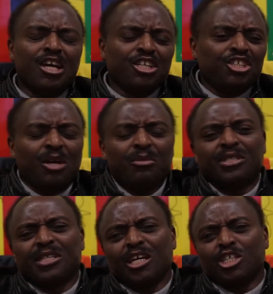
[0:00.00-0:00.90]

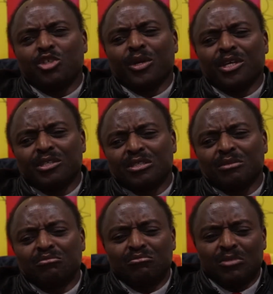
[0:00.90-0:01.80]
Chamisa doing
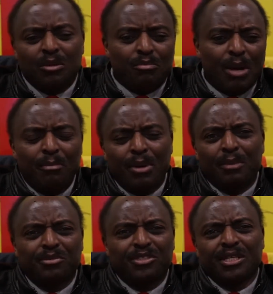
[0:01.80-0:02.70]
some
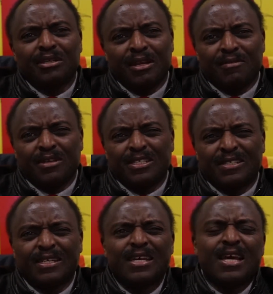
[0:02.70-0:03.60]
pump-ups and things
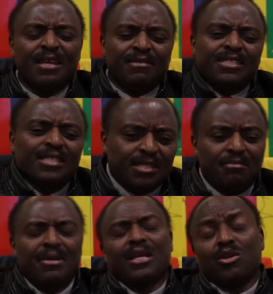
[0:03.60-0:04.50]
that this is the
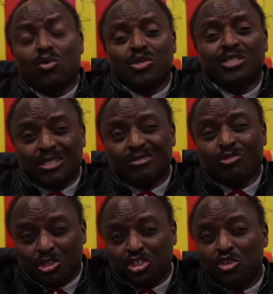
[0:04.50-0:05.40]
man who is
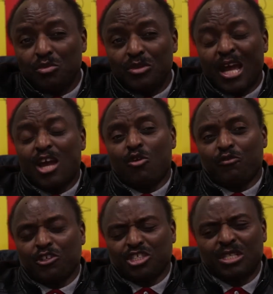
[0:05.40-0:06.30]
to assume the high
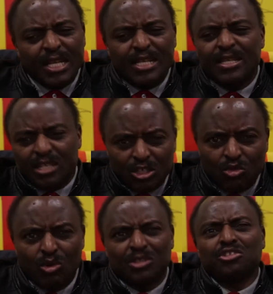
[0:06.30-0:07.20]
office. Let the
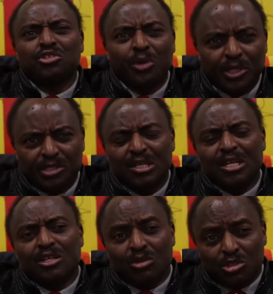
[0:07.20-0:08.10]
little ones do it,
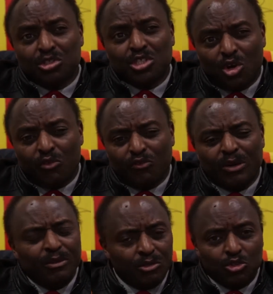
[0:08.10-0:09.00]
not yourself.
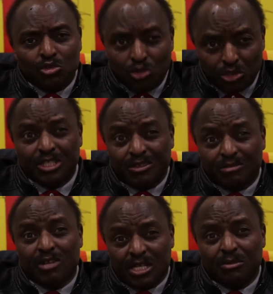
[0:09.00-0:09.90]
You lose
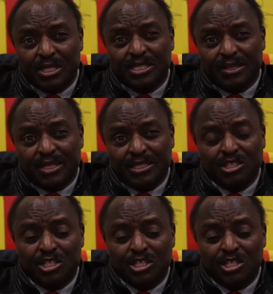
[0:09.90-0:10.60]
credibility in this.